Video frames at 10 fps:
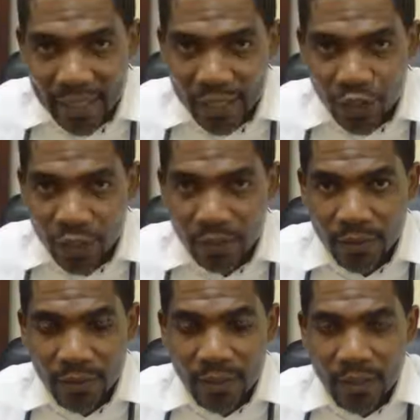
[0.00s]
medication.
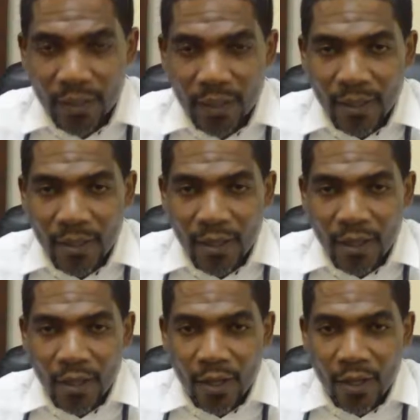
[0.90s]

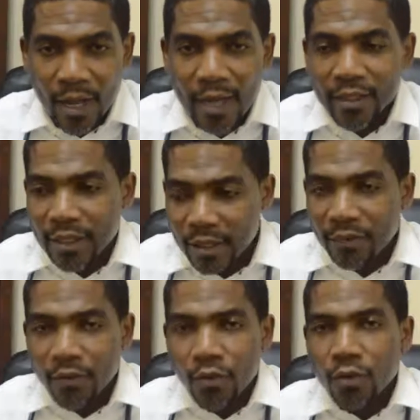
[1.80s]
And
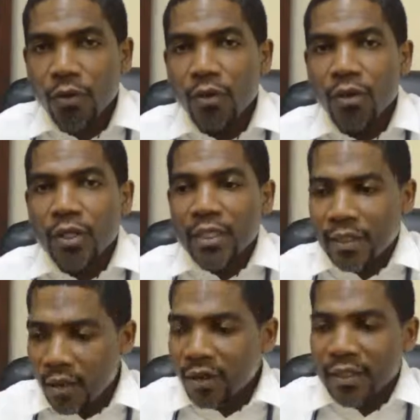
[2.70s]
therefore,
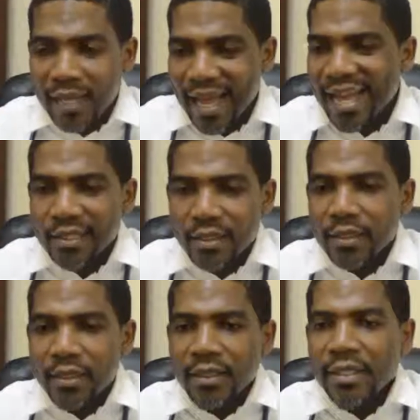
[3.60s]
the doctor has
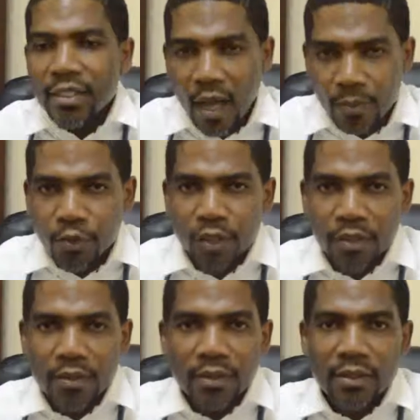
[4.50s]
these
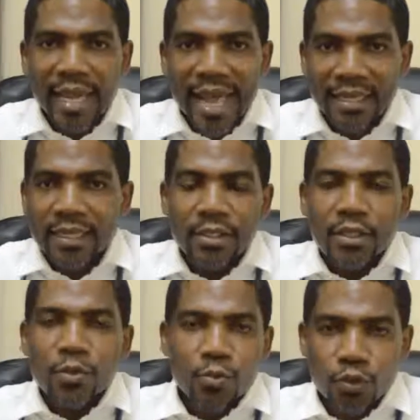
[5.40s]
options at his
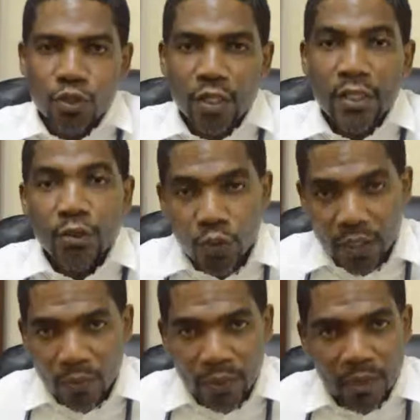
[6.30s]
disposal to
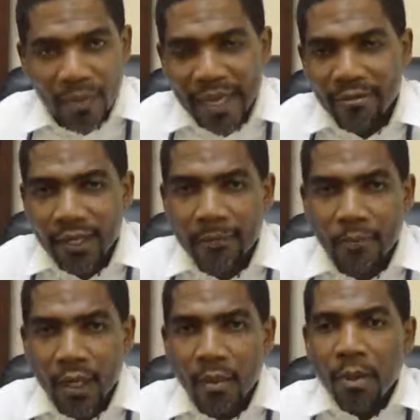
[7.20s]
deal with your migraine.
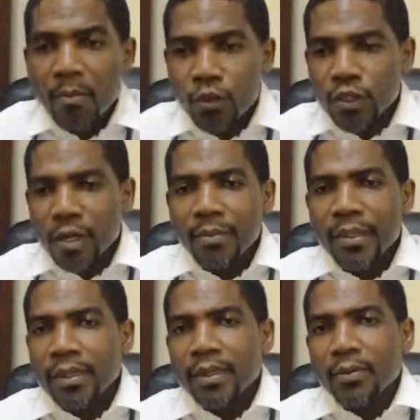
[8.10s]
But most
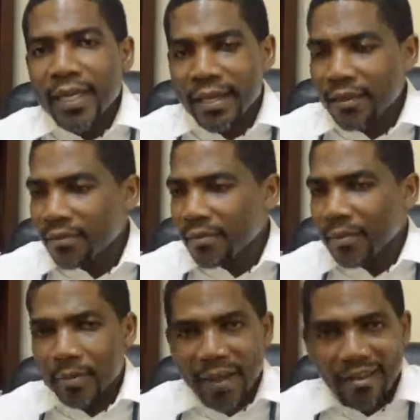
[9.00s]
commonly, we give
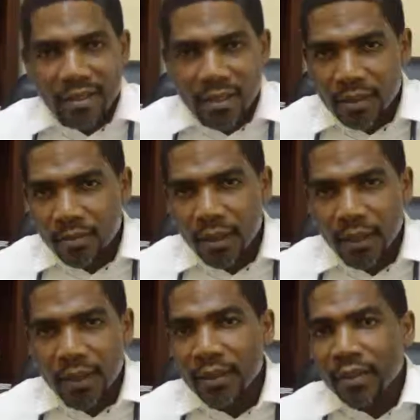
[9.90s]
maybe
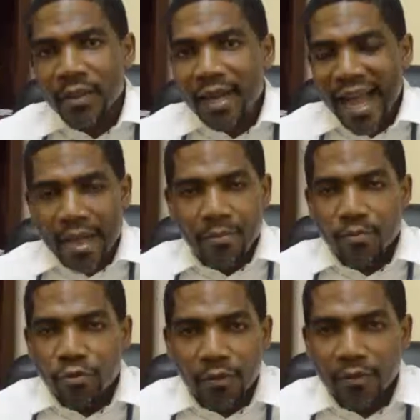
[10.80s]
paracetamol,
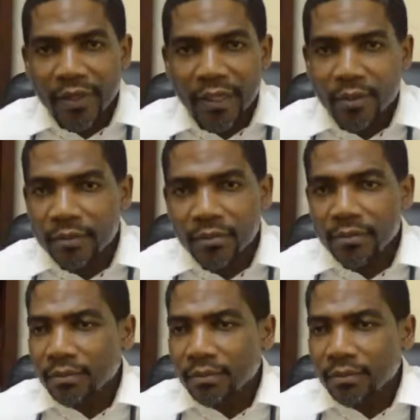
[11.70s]
ibuprofen,